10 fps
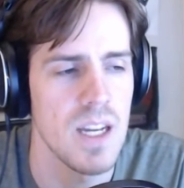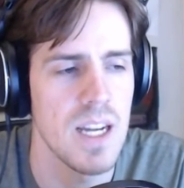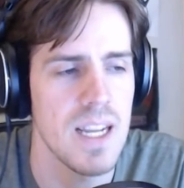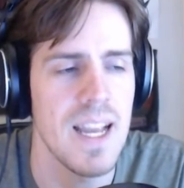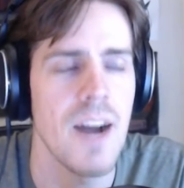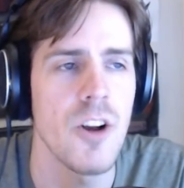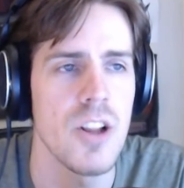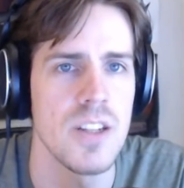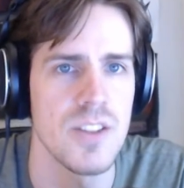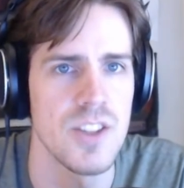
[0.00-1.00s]
a
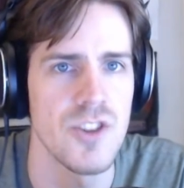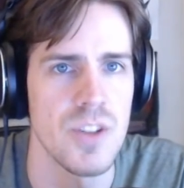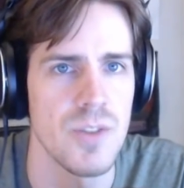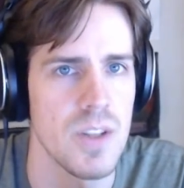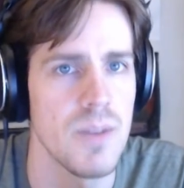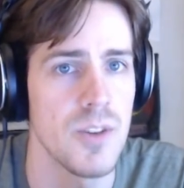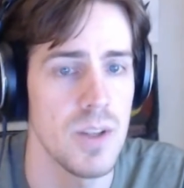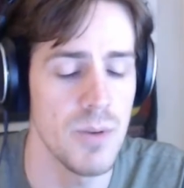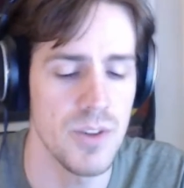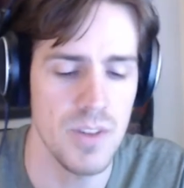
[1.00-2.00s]
calculated decision. It
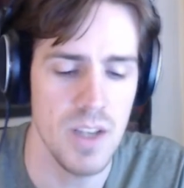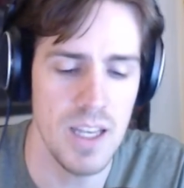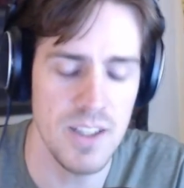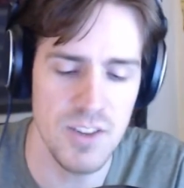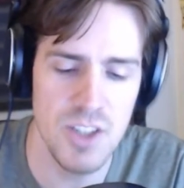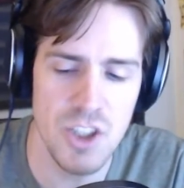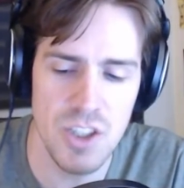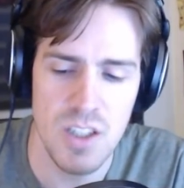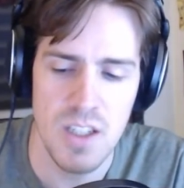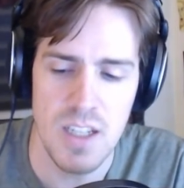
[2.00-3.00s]
was a decision